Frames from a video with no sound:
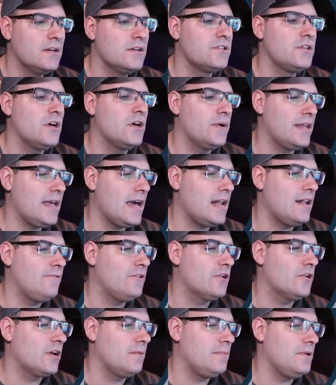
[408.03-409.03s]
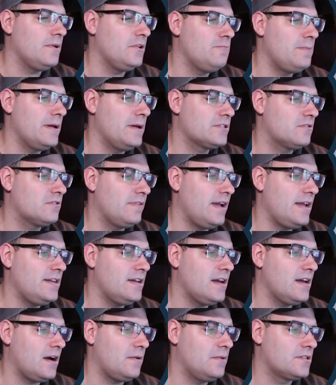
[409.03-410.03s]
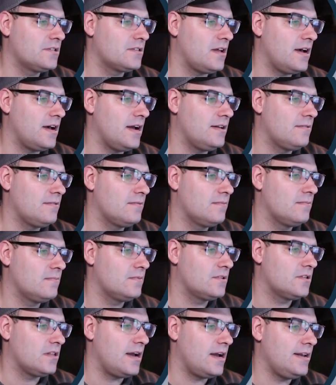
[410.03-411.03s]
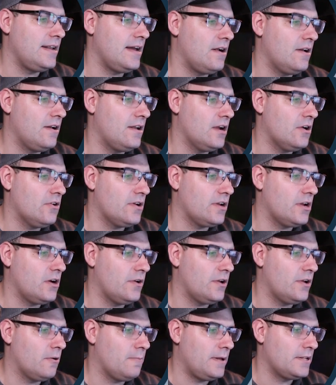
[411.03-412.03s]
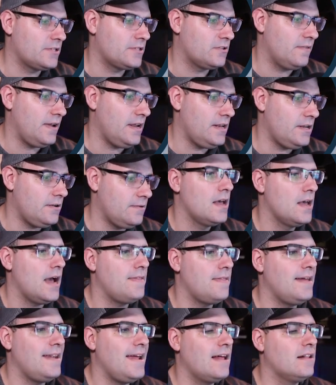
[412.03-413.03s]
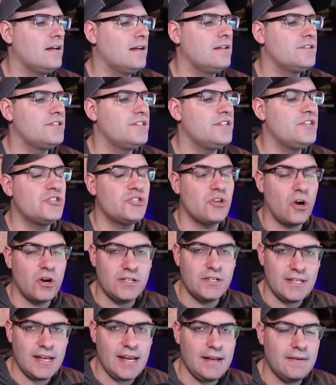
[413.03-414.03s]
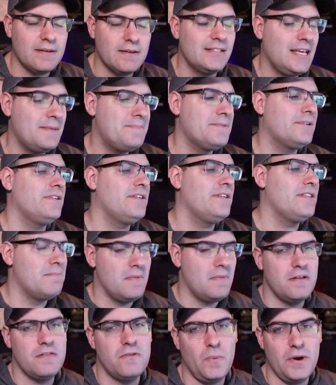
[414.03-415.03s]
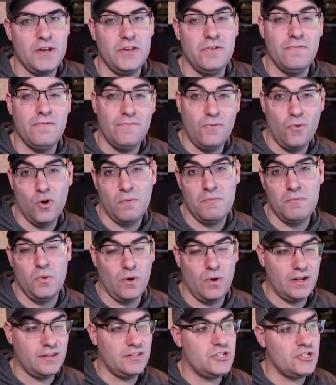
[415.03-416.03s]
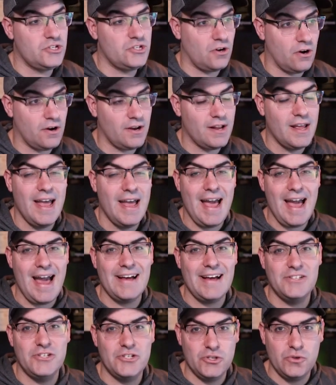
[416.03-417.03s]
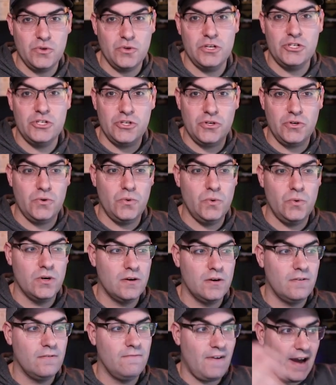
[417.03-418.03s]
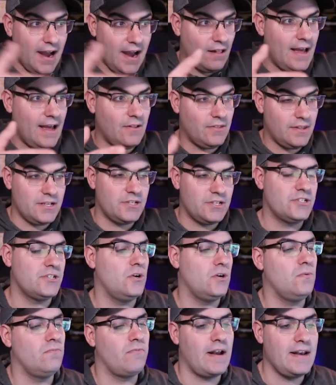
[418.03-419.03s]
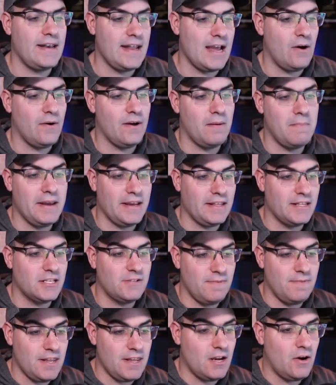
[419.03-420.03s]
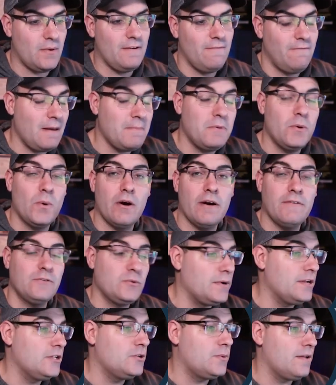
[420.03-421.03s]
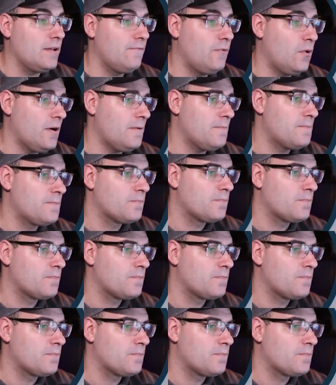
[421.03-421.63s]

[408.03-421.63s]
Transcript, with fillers: So again, if you're going to be doing Pennsylvania, I would slide slide down here and go here, Pennsylvania, and then LLC start date, typically the month when you form, you want it to start as soon as you file out this. So right now I'm making this video in February of 2024.